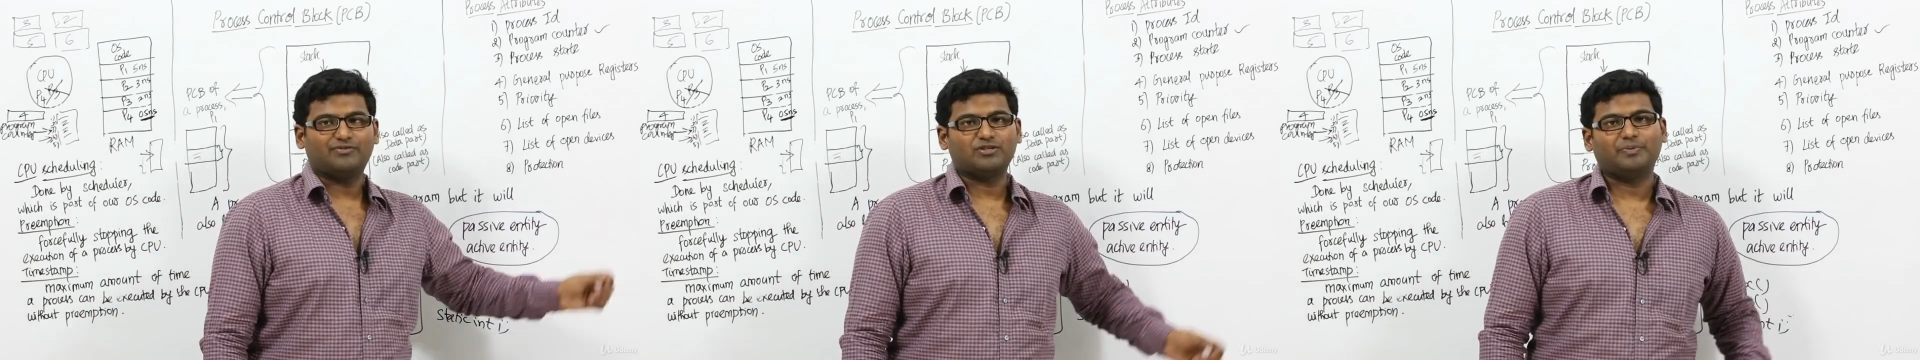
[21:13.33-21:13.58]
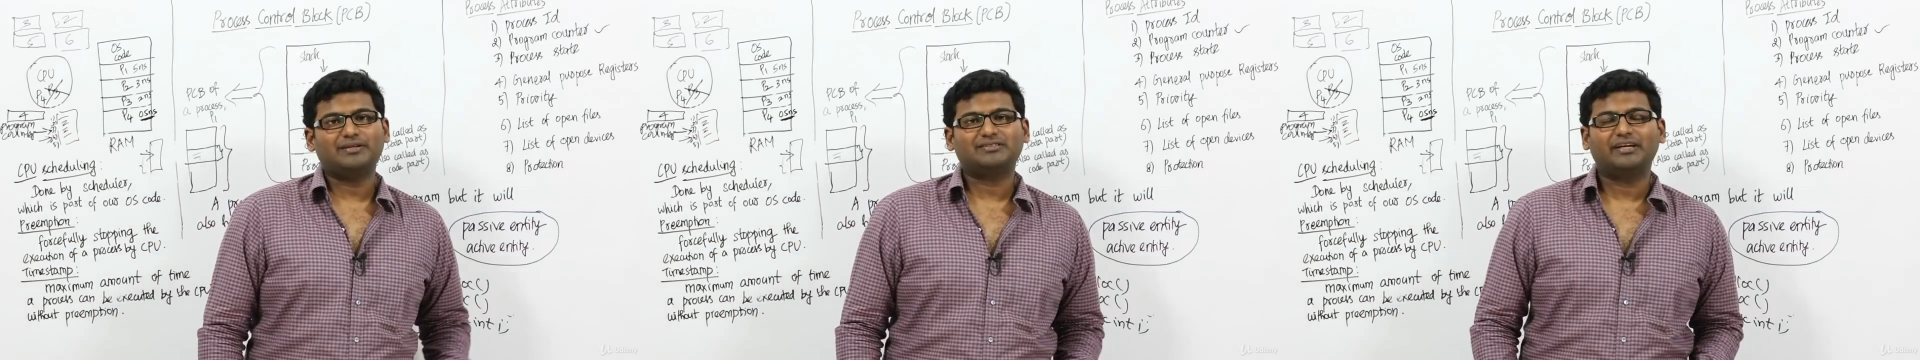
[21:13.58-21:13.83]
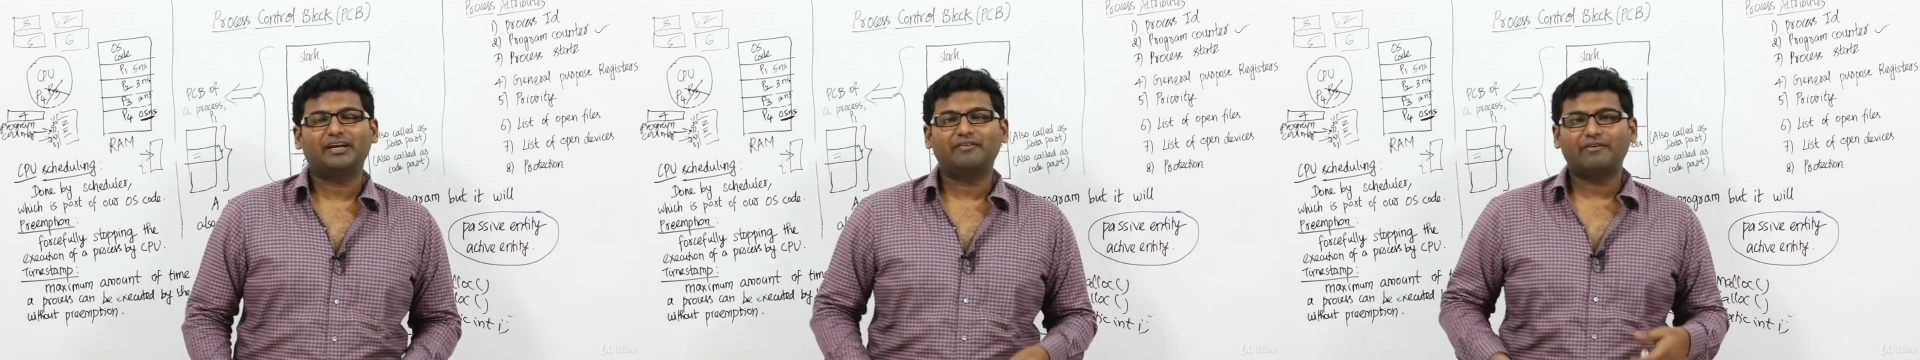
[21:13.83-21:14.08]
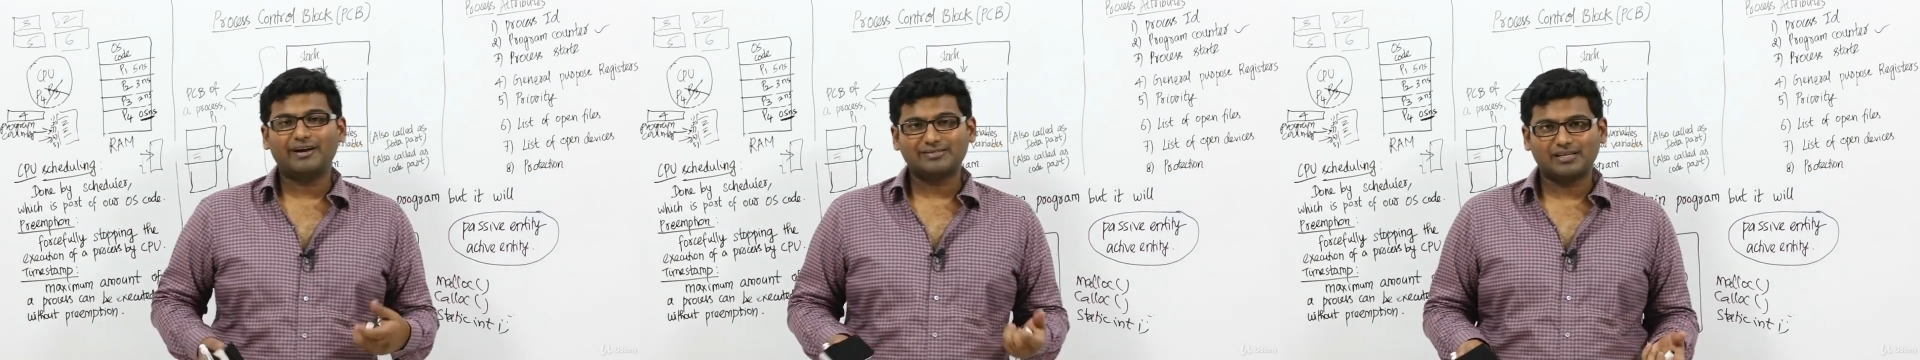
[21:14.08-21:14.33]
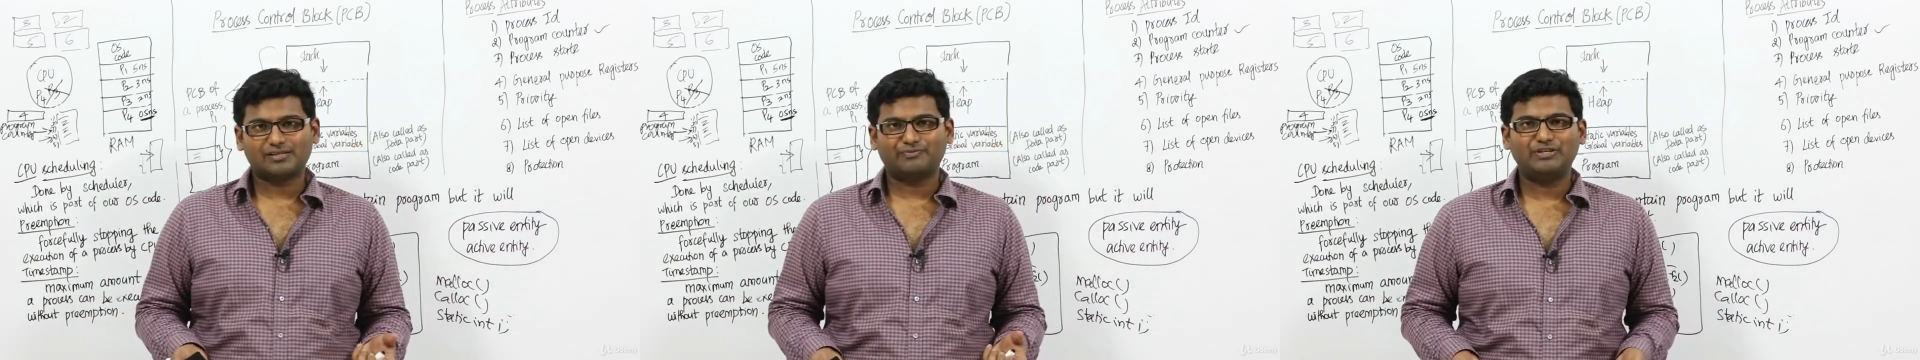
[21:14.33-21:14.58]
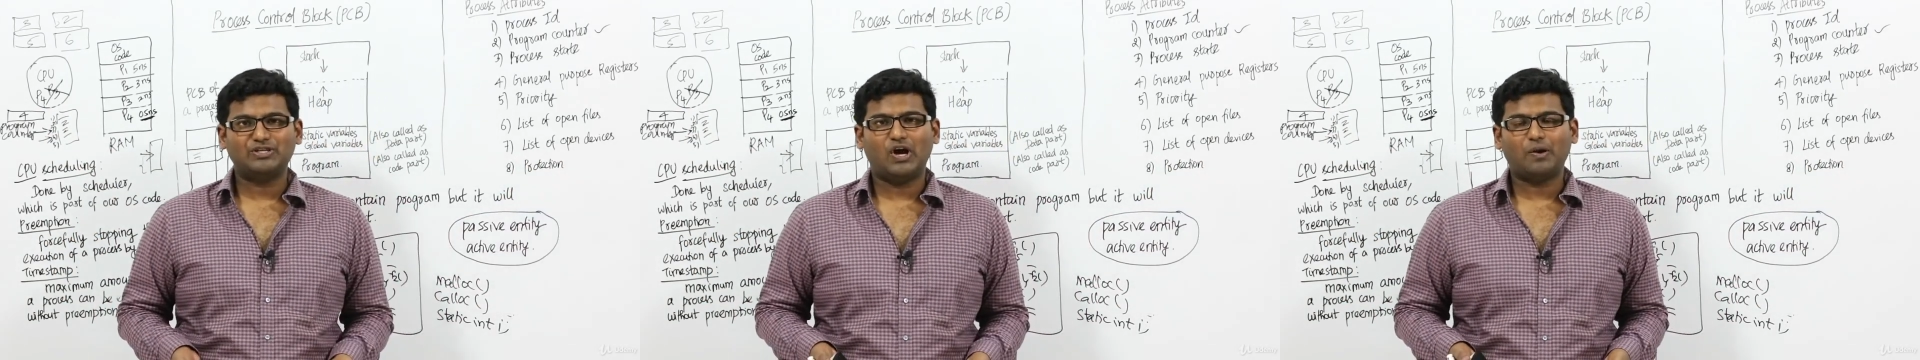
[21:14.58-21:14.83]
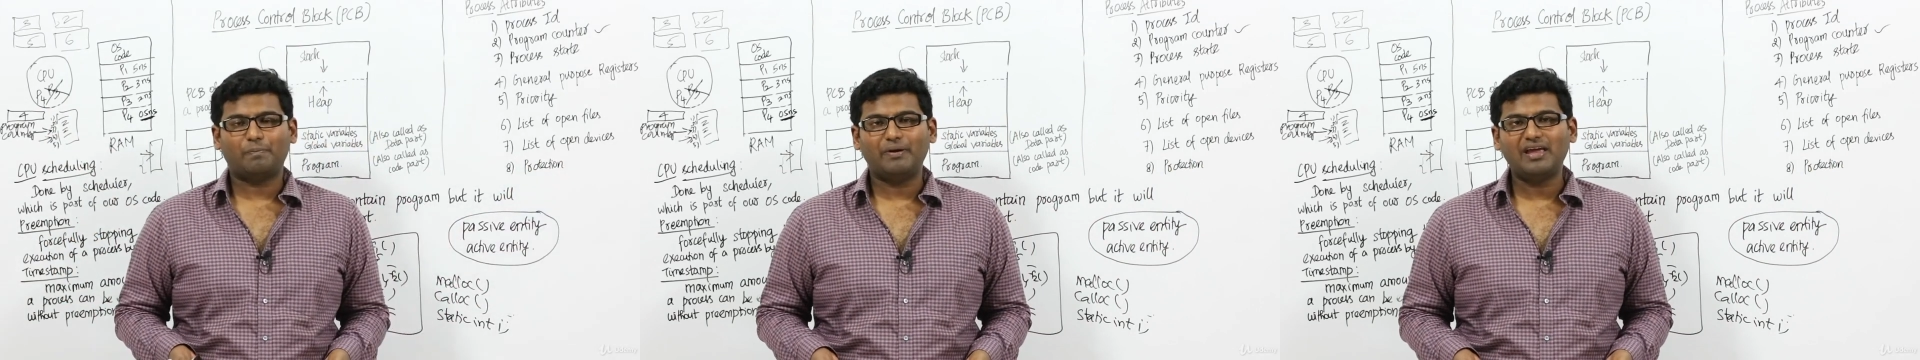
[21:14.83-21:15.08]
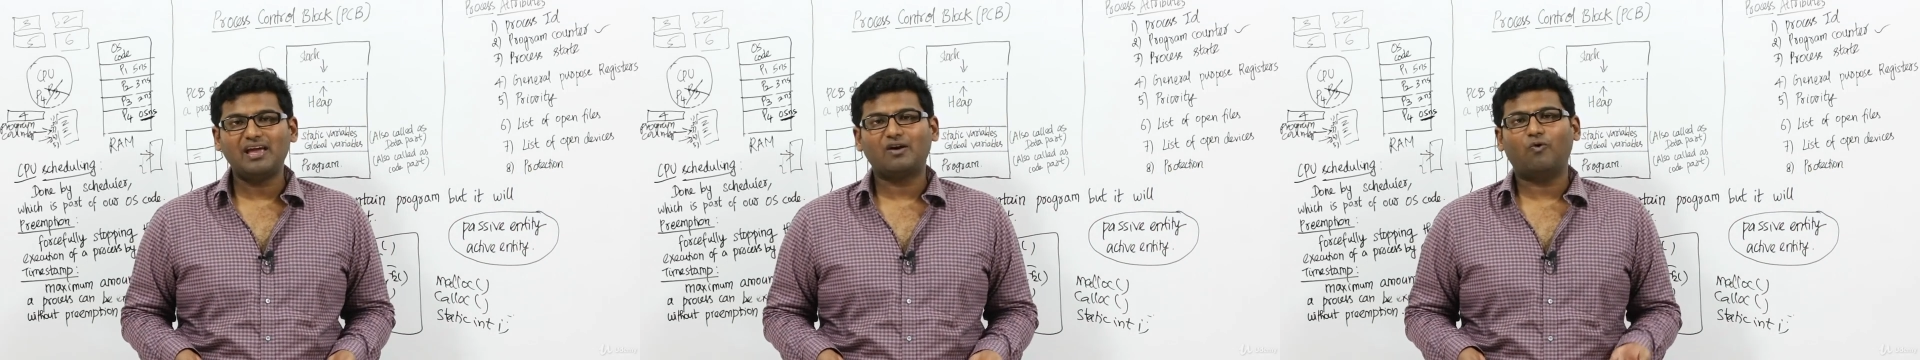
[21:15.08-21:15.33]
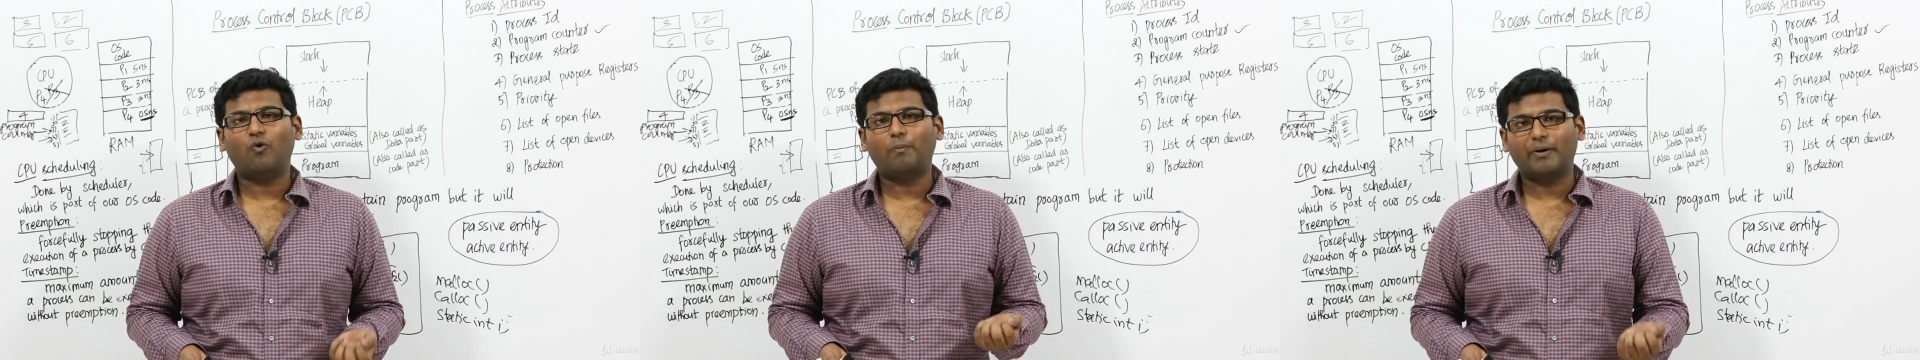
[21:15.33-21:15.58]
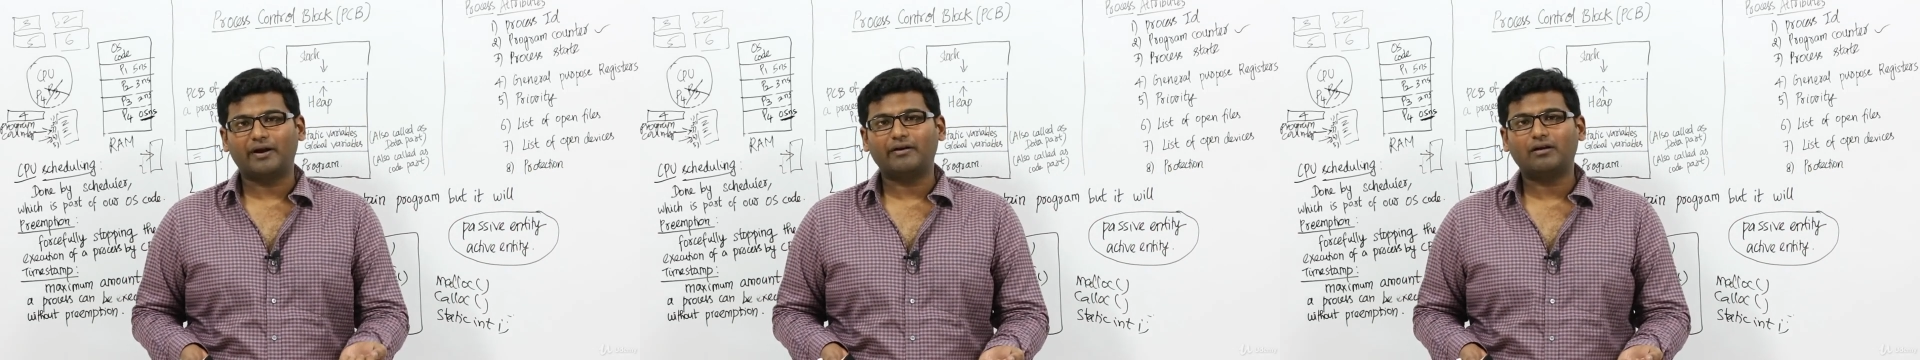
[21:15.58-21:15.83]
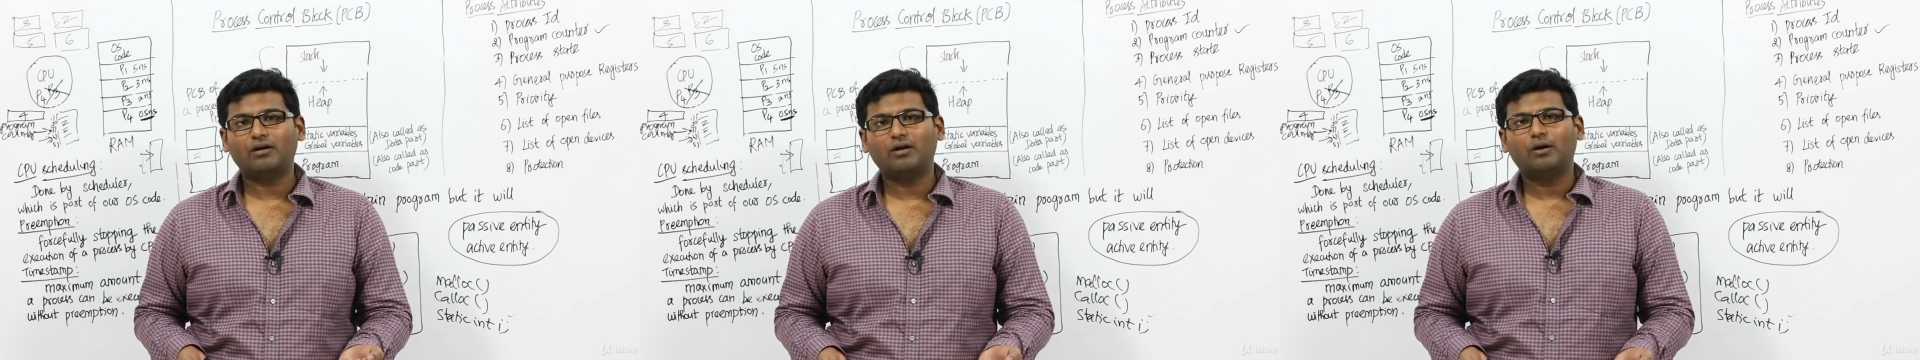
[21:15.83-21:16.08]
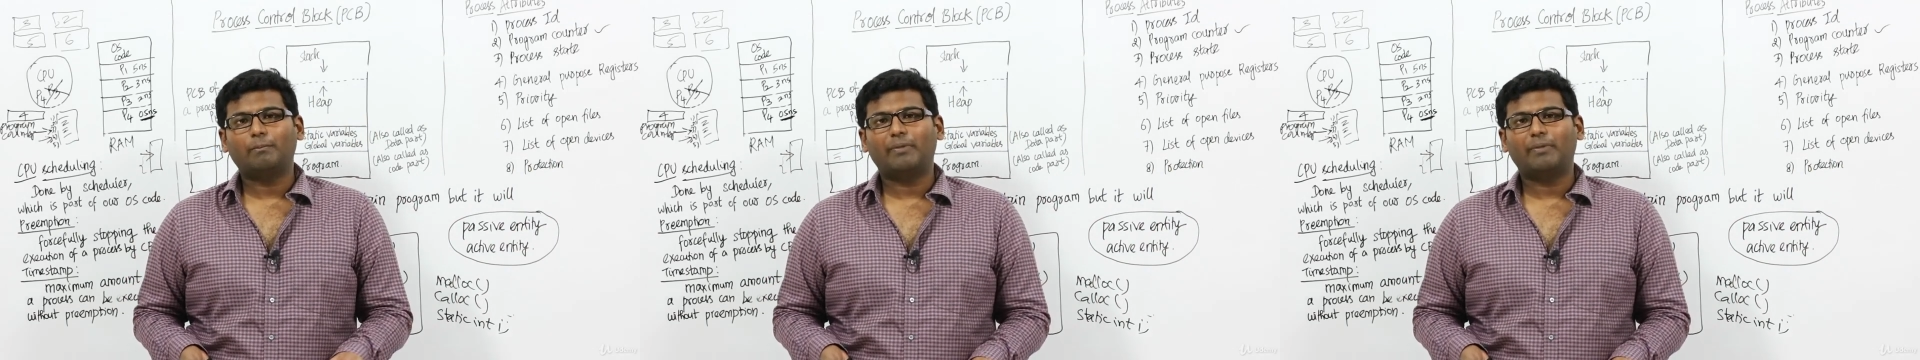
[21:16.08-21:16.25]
which means the devices which are being opened